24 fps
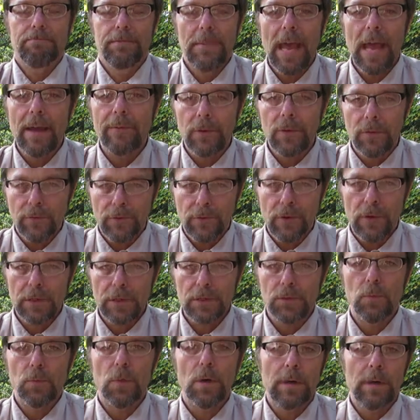have your
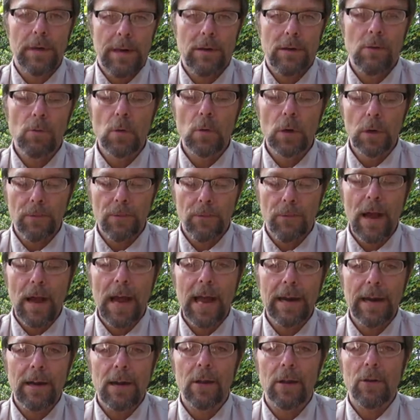furnace work. It'll work
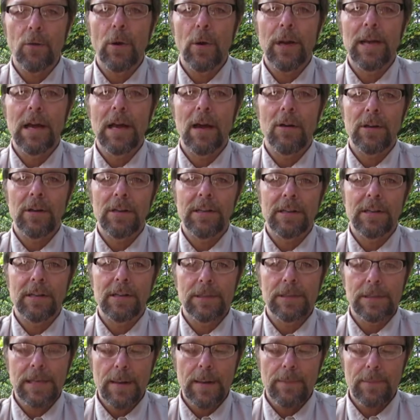fine all the way down until
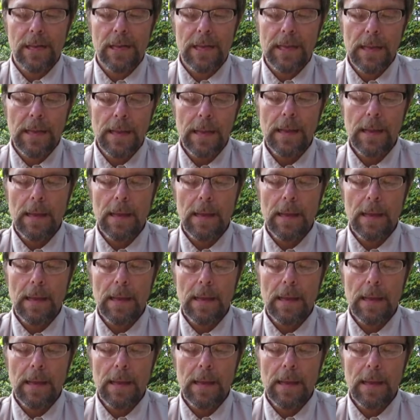it's empty.